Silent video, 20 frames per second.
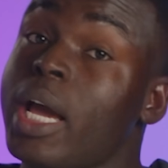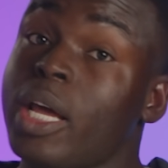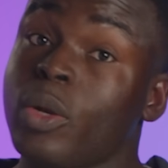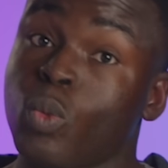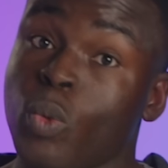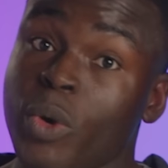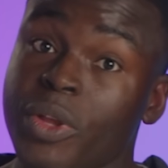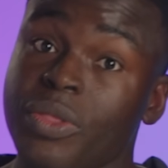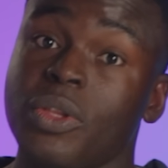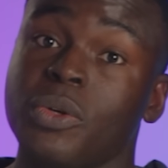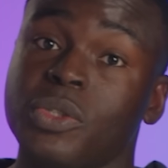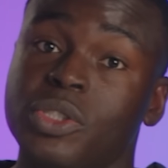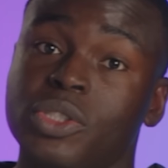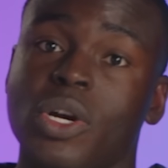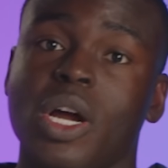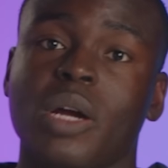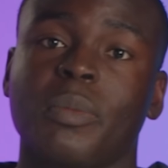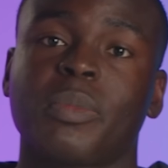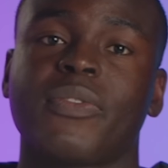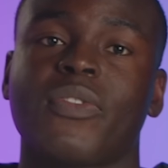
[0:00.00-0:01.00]
And with those
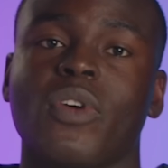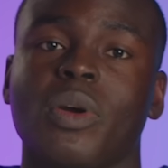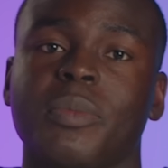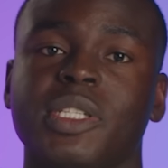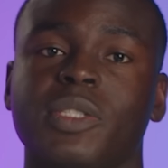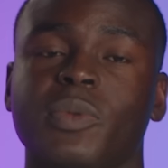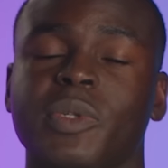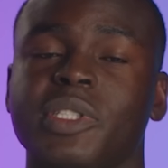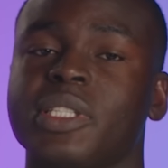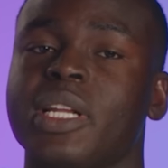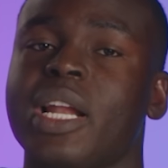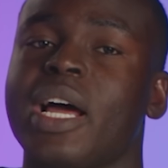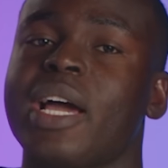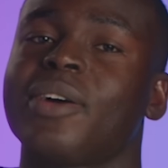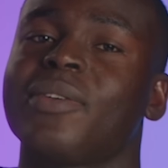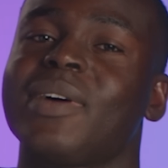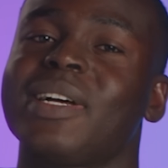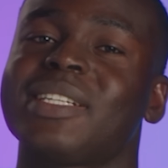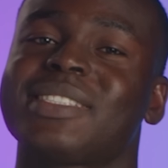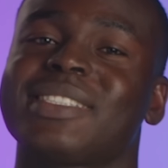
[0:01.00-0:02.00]
strong performance wins on
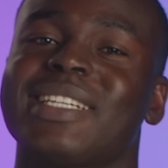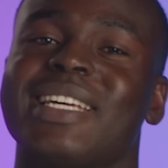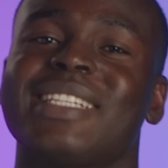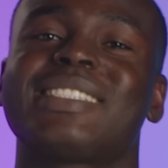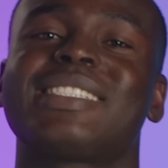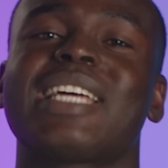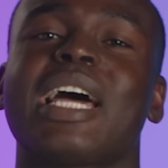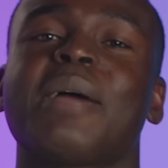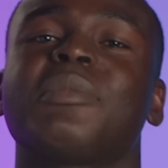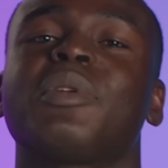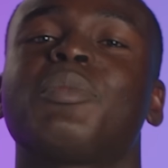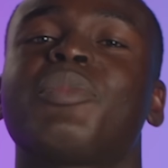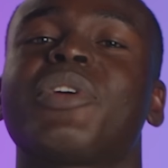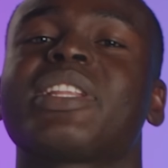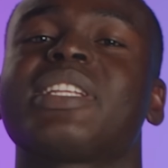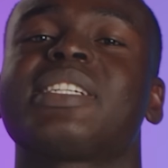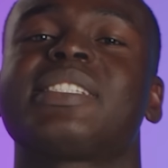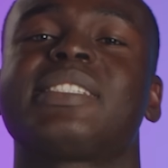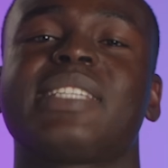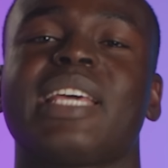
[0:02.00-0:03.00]
iOS, it's time to
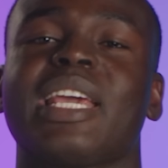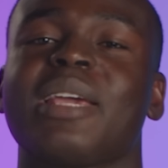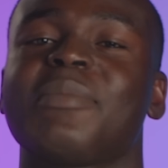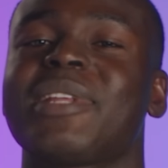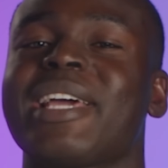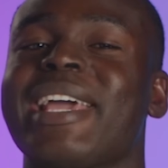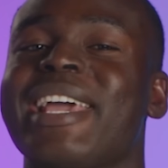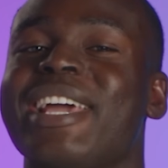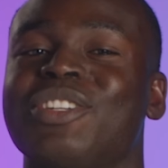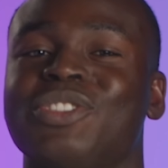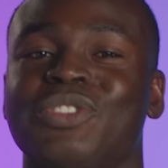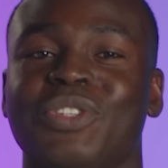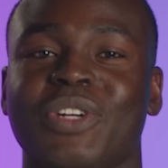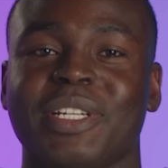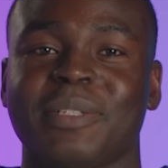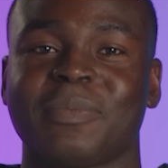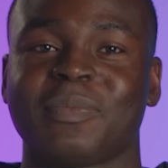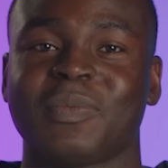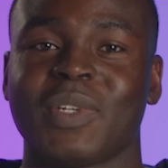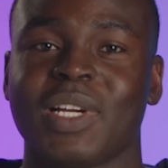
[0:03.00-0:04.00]
bring the same to
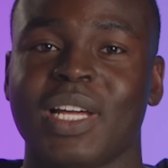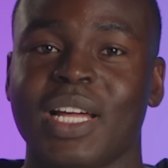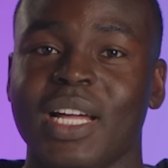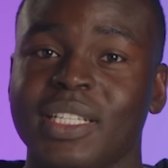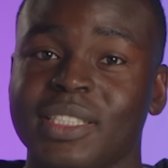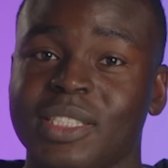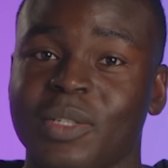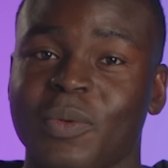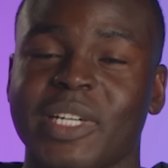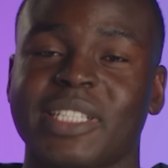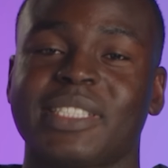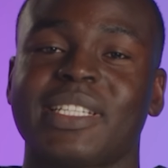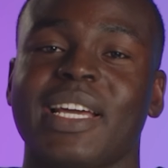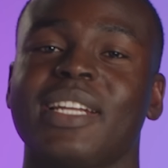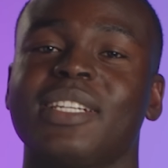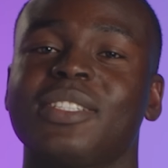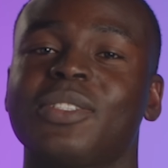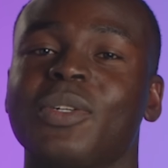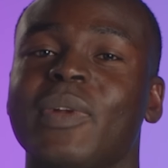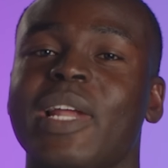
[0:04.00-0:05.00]
Android. So we're
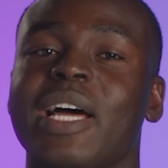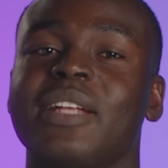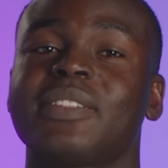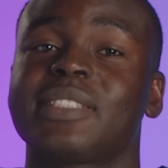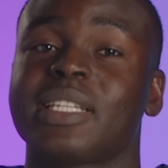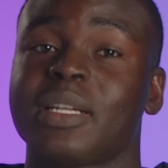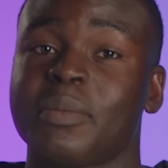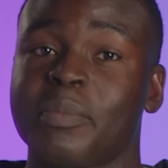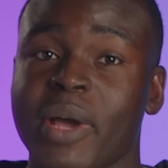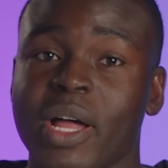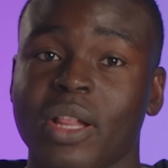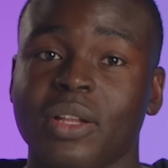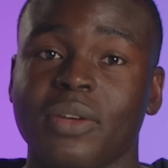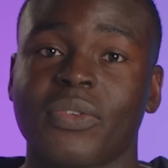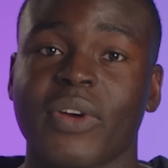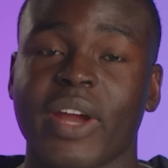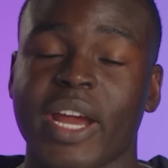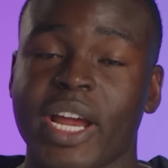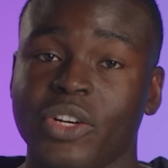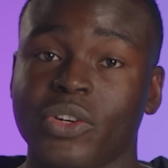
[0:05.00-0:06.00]
excited to announce that Impeller
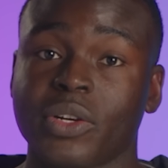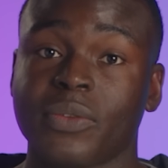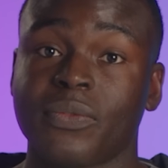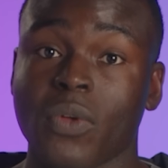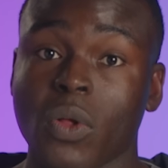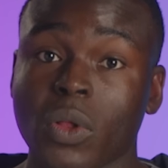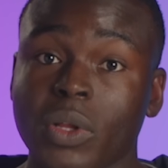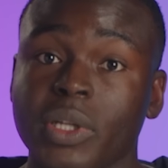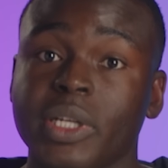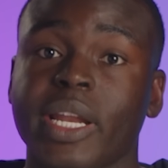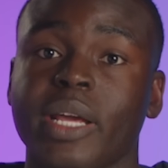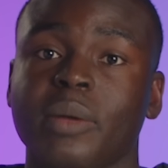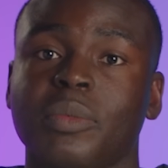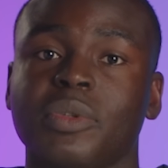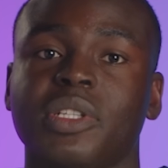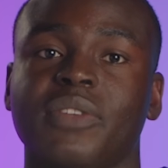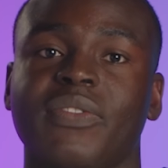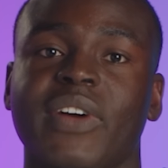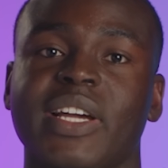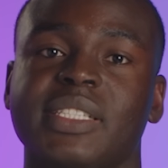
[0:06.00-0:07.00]
for Android
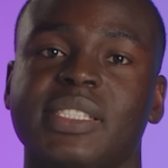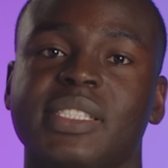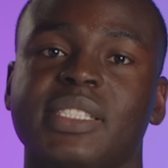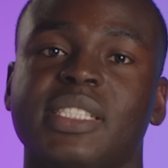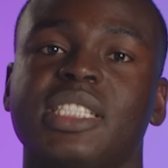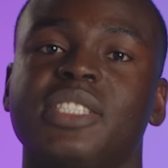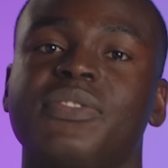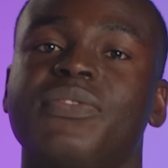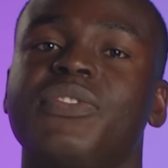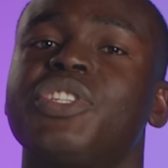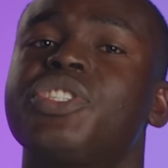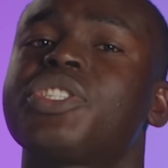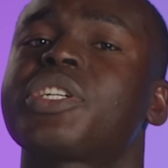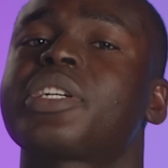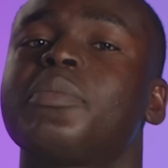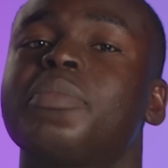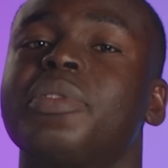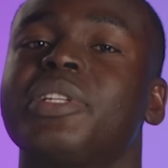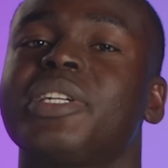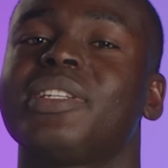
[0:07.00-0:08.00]
Vulkan-enabled devices is feature
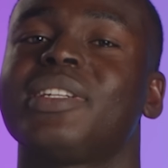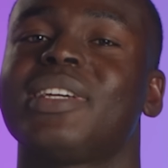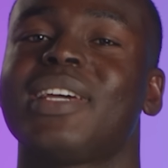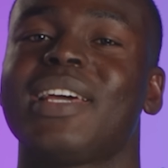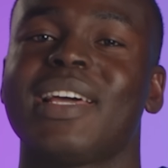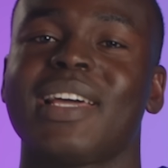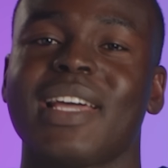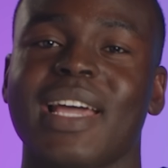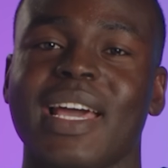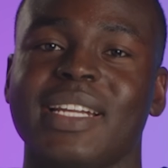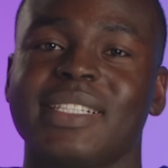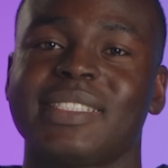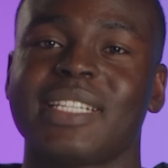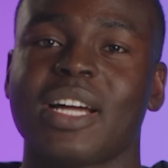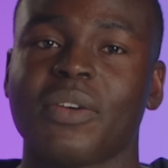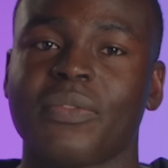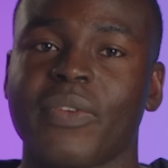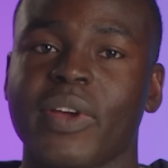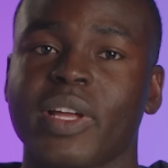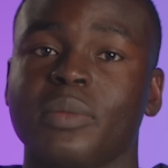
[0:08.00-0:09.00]
complete and is
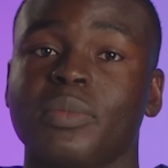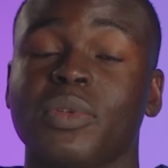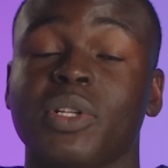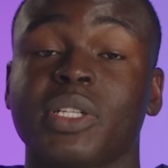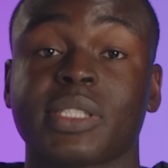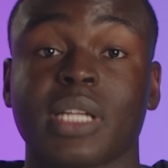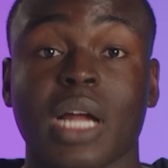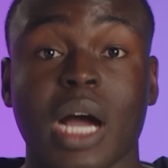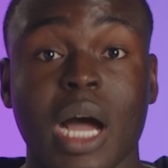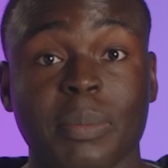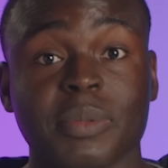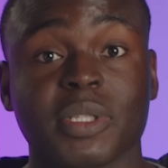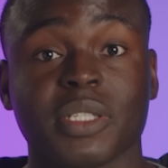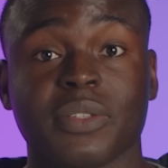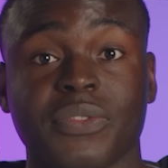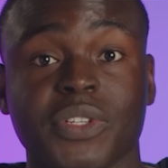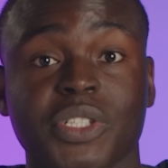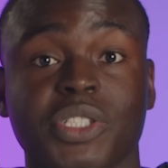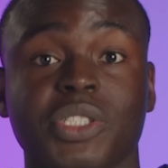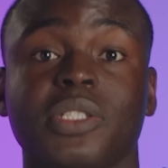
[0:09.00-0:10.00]
now available as an
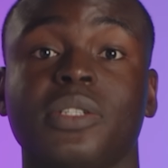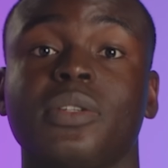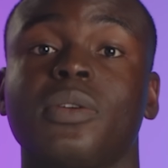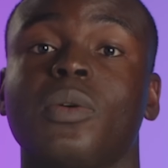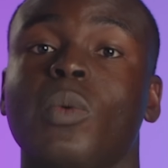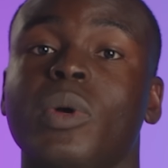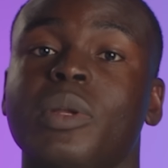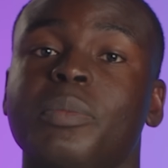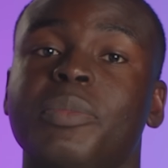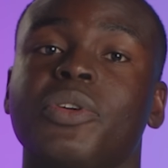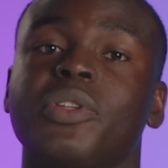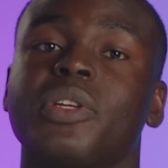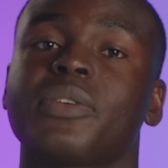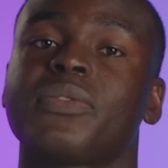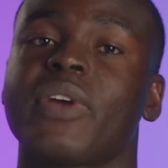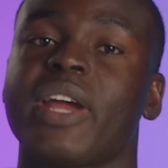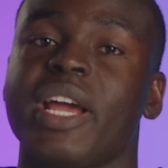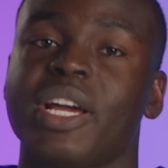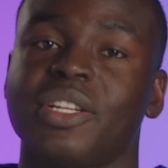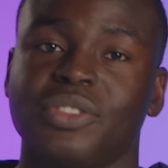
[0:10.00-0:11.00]
opt-in feature when building
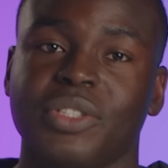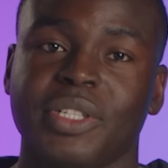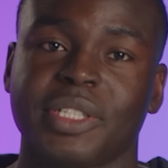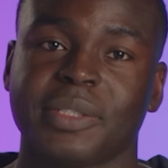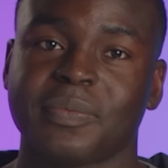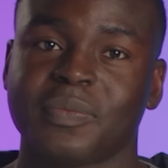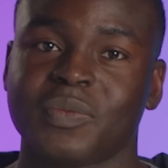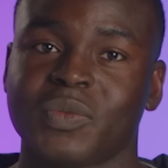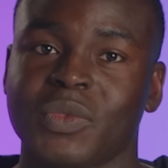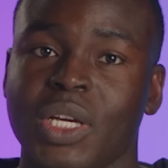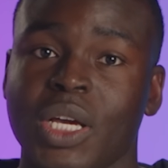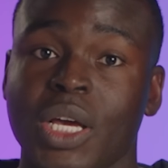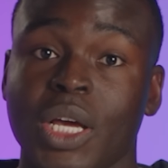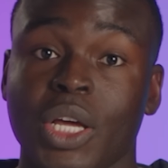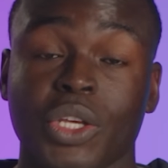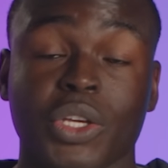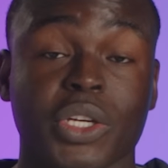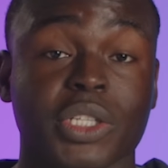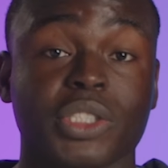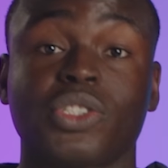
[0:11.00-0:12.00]
for Android.
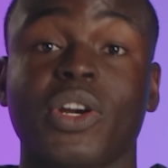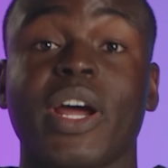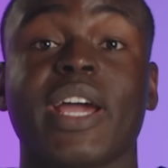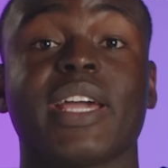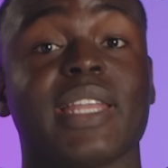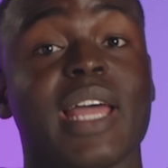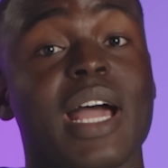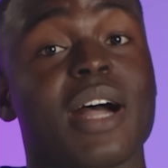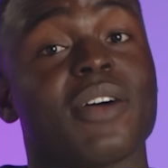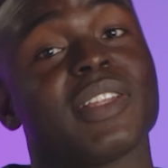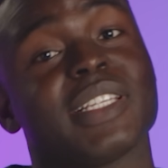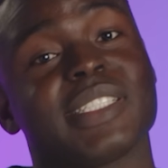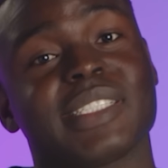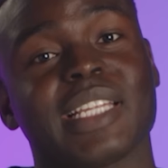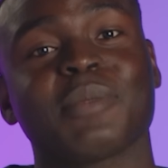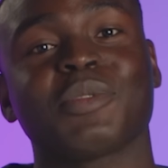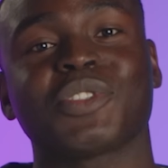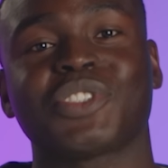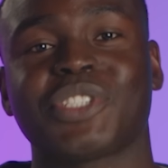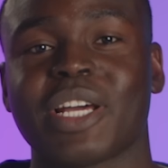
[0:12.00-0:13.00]
You can try it now in the
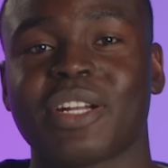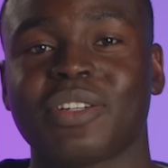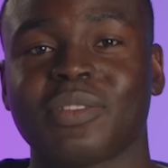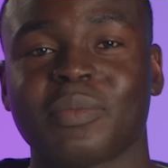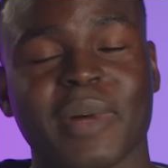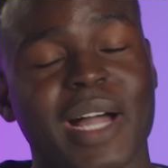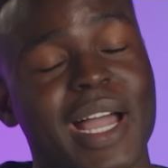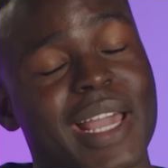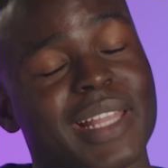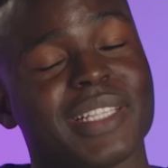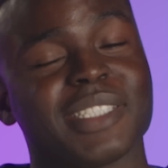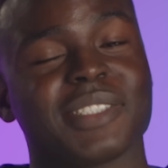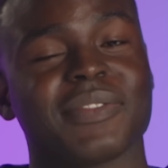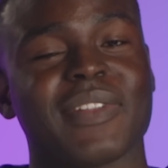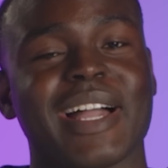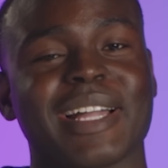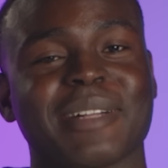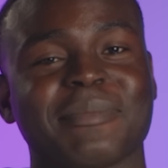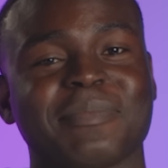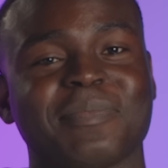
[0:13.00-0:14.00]
stable channel behind this
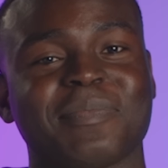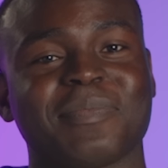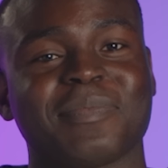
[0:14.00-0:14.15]
flag.